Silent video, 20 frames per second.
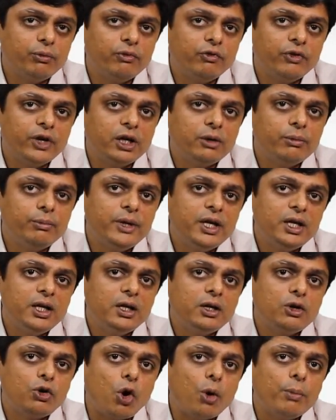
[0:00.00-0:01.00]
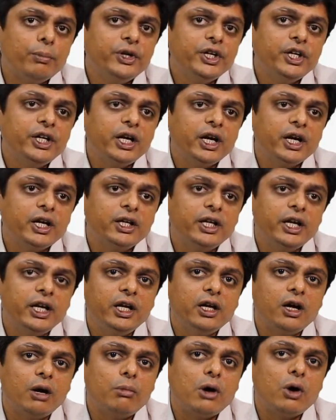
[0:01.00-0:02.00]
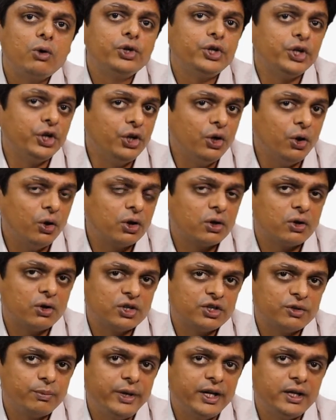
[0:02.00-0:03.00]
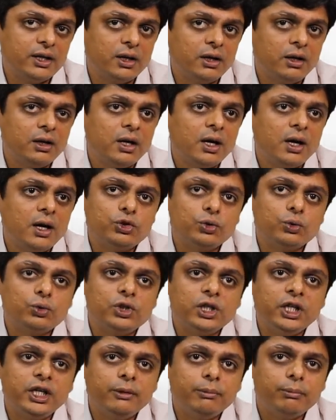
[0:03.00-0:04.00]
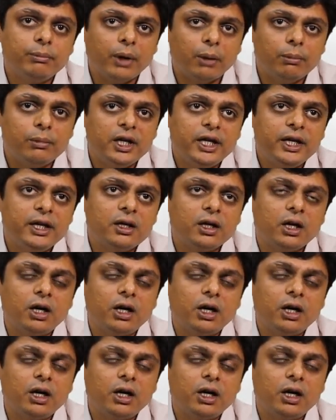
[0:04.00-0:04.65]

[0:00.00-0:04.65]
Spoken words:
will be communicating about your hospital to the public,